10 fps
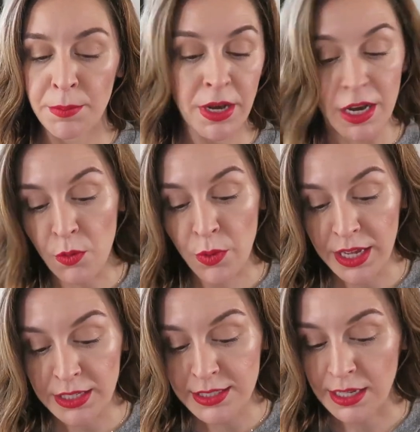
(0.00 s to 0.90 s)
But
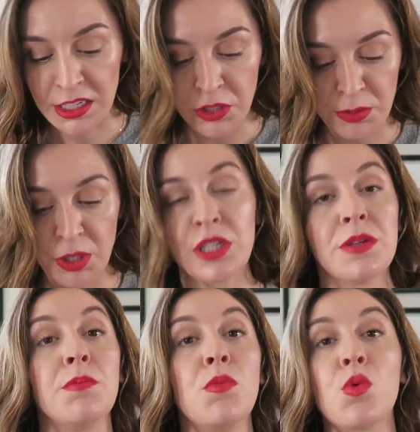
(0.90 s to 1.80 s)
anyways, I'm just
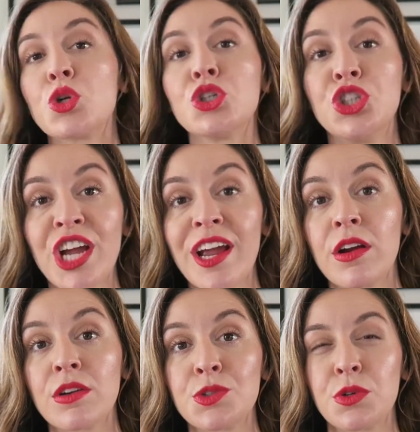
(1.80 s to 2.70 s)
gonna more
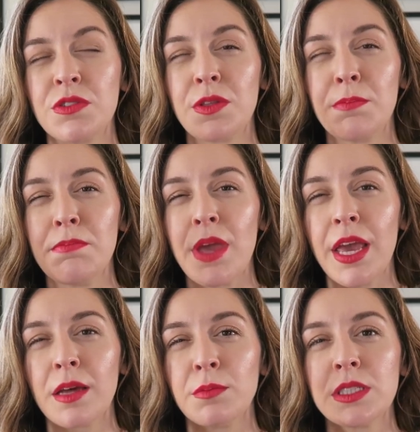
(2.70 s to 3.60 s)
share sort of the
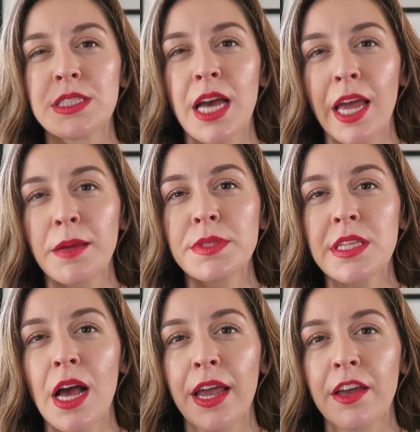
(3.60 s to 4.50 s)
makeup
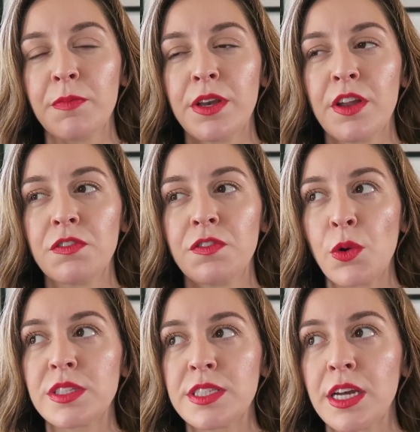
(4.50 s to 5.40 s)
types I have been
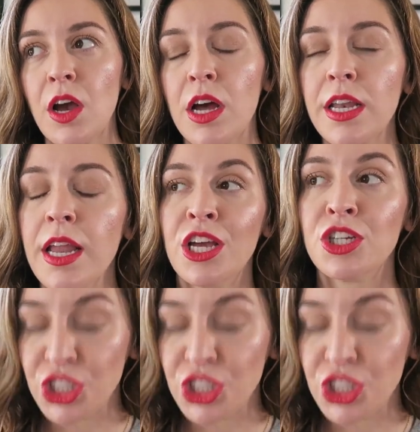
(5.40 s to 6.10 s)
focusing on.